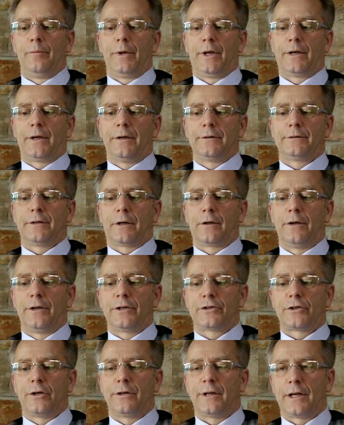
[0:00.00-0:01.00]
Because the
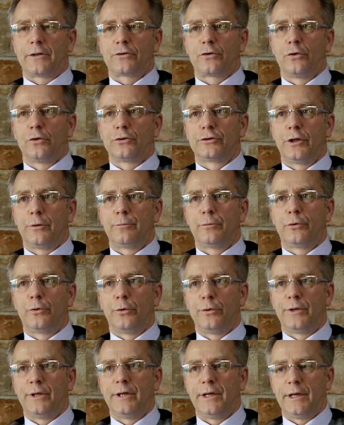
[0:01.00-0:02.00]
condition that shows up
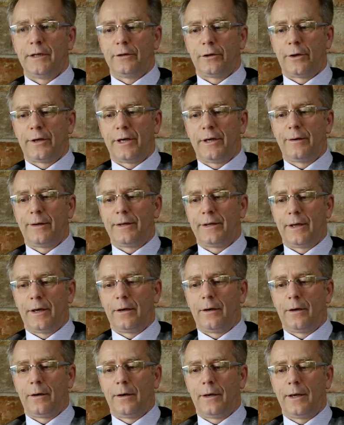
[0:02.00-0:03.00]
today in the here and
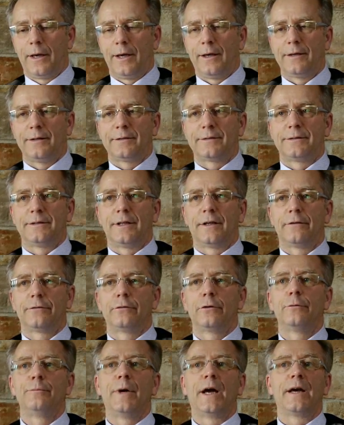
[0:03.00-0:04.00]
now is
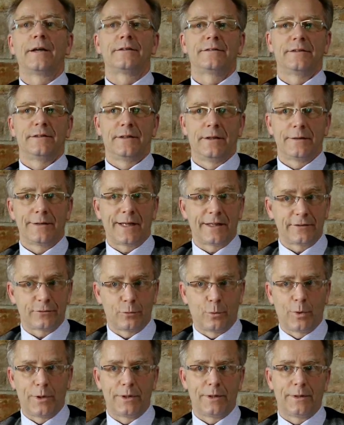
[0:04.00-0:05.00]
never by accident
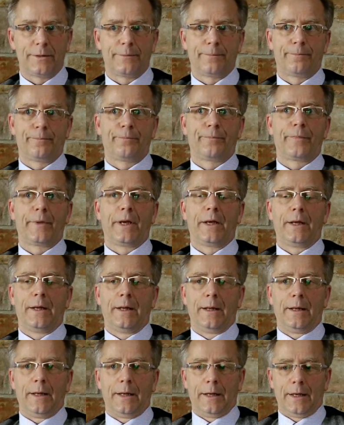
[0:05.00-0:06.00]
as well.
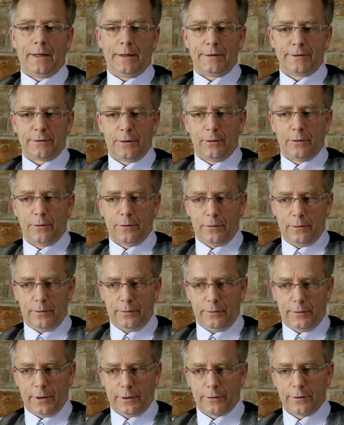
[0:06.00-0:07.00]
So
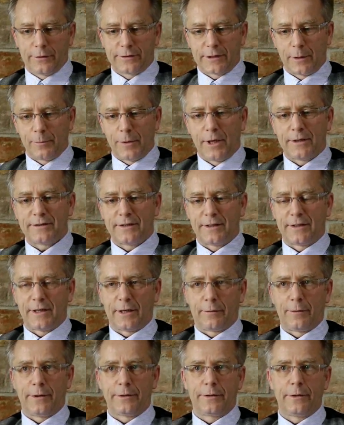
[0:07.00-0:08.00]
Dr. Sabah has
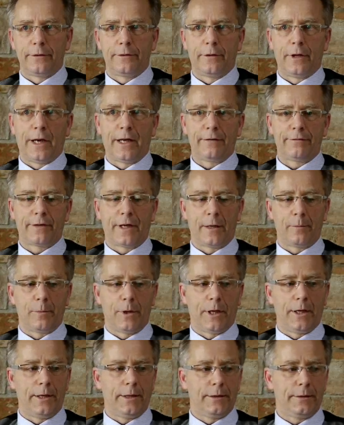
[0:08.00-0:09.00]
integrated the
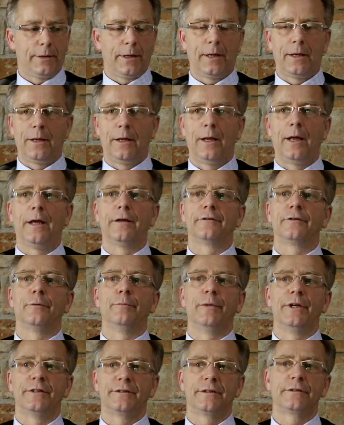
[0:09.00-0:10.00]
lifetime line as
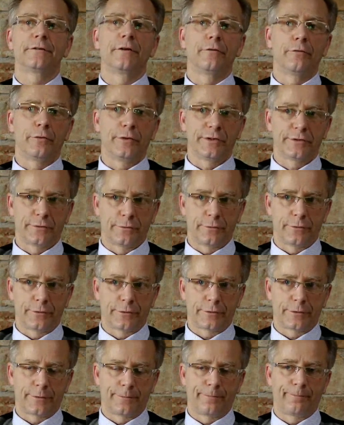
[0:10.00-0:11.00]
a basis of
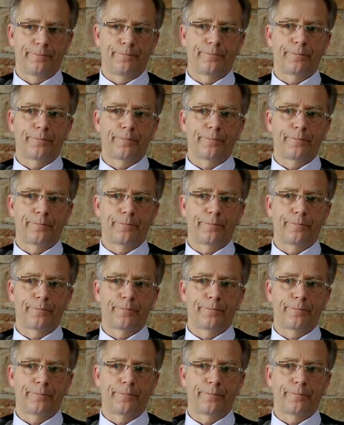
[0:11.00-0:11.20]
research.